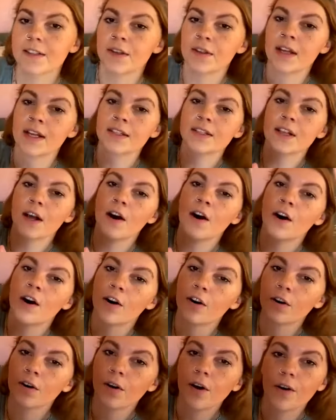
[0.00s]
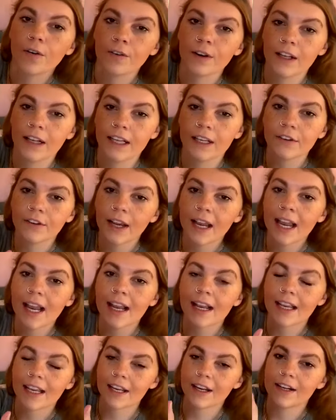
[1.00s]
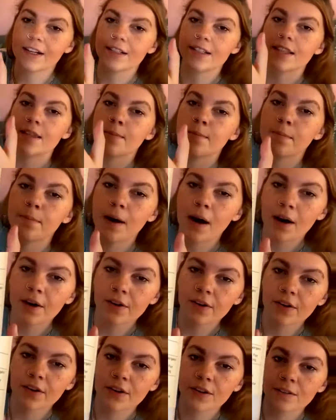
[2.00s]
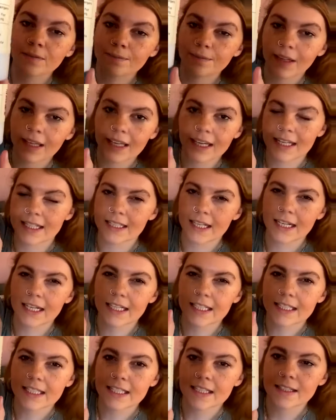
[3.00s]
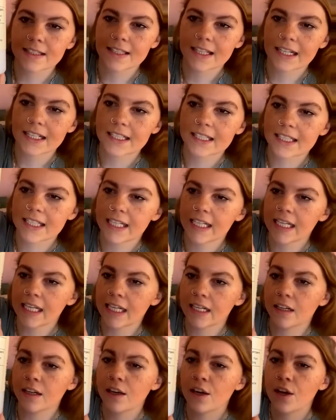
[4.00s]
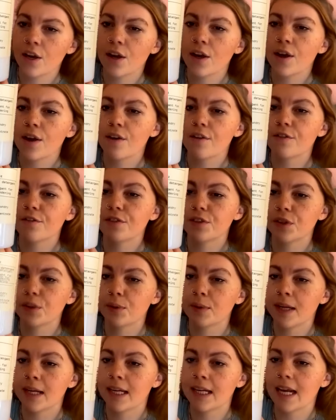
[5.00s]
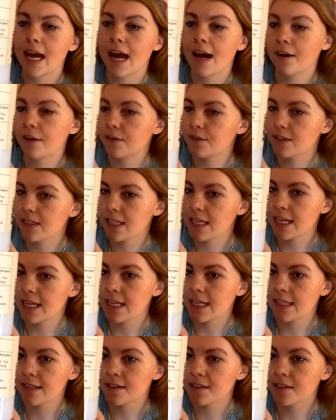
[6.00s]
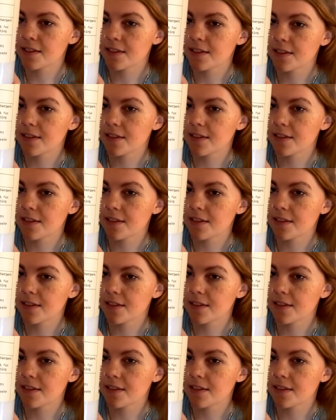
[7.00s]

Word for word: So that's all really great. Here's the bottle. Like I said, it's 16 fluid ounces.